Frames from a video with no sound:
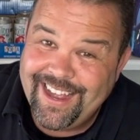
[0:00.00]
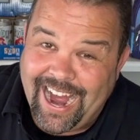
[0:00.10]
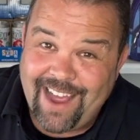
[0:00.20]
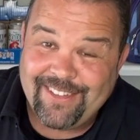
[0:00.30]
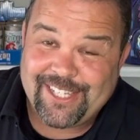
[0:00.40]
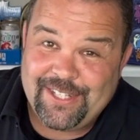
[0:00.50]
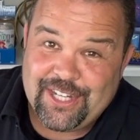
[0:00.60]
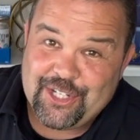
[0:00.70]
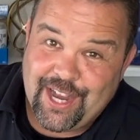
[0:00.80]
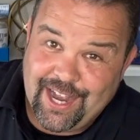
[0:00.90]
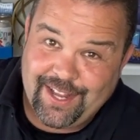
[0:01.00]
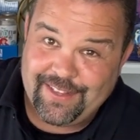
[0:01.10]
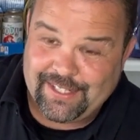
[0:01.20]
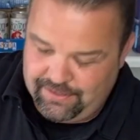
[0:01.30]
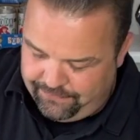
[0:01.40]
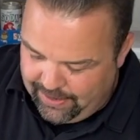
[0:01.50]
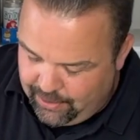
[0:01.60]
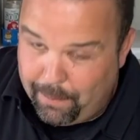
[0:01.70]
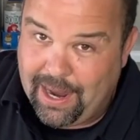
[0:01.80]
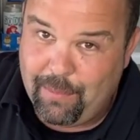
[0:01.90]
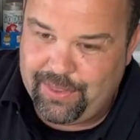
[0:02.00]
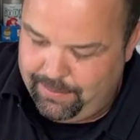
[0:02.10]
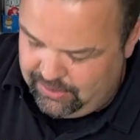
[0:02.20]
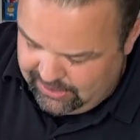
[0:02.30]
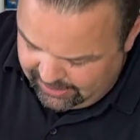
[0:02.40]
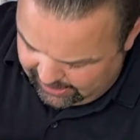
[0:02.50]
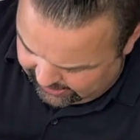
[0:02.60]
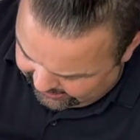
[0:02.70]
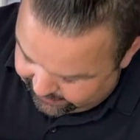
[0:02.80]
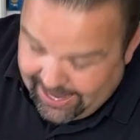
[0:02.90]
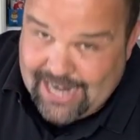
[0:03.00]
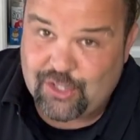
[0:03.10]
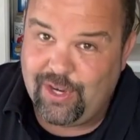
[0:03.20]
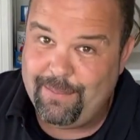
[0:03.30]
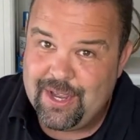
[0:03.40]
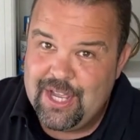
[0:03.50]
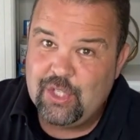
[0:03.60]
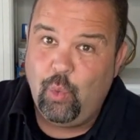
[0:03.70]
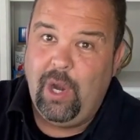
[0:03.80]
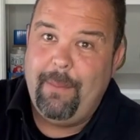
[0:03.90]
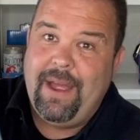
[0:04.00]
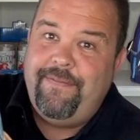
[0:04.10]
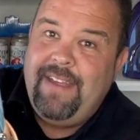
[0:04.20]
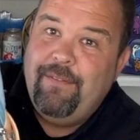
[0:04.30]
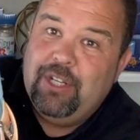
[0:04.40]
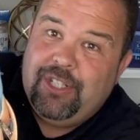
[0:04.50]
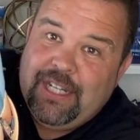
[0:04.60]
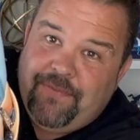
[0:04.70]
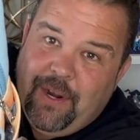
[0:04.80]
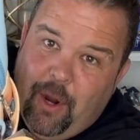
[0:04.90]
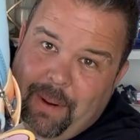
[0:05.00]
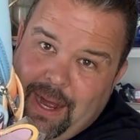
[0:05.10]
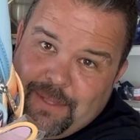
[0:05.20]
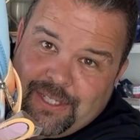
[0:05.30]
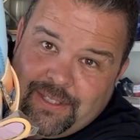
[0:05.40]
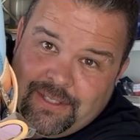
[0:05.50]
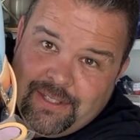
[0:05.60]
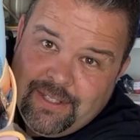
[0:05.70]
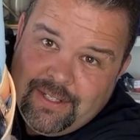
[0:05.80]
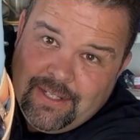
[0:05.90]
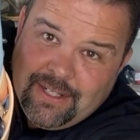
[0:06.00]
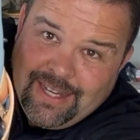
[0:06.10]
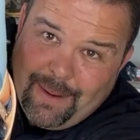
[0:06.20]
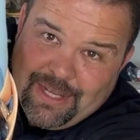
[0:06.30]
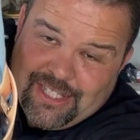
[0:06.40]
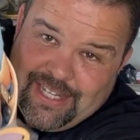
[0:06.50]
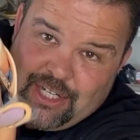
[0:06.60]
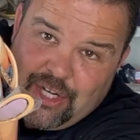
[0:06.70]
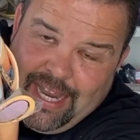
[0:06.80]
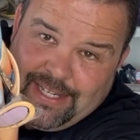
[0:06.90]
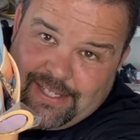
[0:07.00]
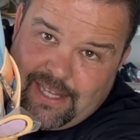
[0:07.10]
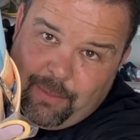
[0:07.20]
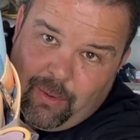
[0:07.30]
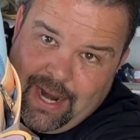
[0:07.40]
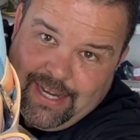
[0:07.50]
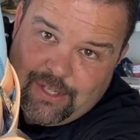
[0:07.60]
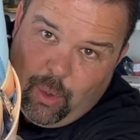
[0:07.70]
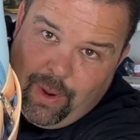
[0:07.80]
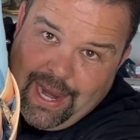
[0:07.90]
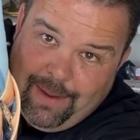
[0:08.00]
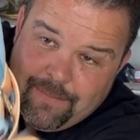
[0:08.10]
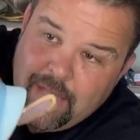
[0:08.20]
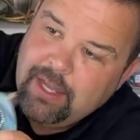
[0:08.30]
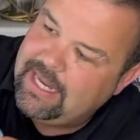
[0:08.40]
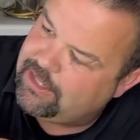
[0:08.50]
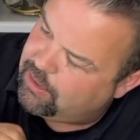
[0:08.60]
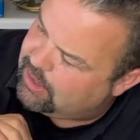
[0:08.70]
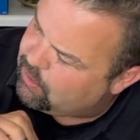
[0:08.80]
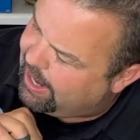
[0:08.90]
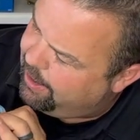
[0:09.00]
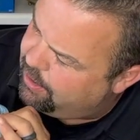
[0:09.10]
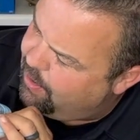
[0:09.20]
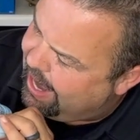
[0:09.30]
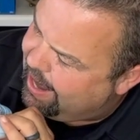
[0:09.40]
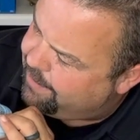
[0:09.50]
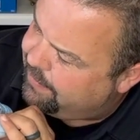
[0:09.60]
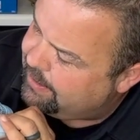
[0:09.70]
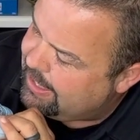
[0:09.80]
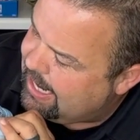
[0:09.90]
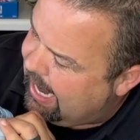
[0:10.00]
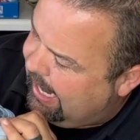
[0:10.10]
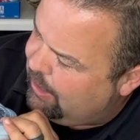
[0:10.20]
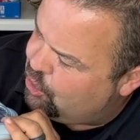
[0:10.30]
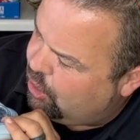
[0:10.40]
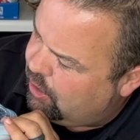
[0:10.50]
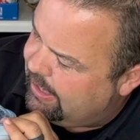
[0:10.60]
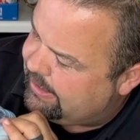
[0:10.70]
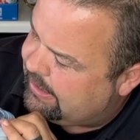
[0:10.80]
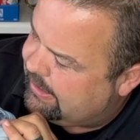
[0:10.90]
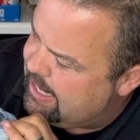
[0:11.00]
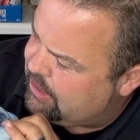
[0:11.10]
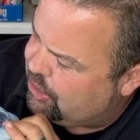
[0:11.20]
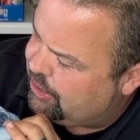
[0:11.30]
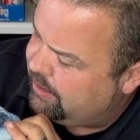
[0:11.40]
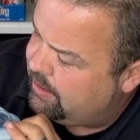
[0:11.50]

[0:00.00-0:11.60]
I had the Stitch, uh, the, the Funko Pop with him uh, eating the ice cream. It's one of my favorite Stitch Funko Pops. I mean, Stitch is summer, right? He's Hawaii. Okay, so this right here, you have Angel and Stitch.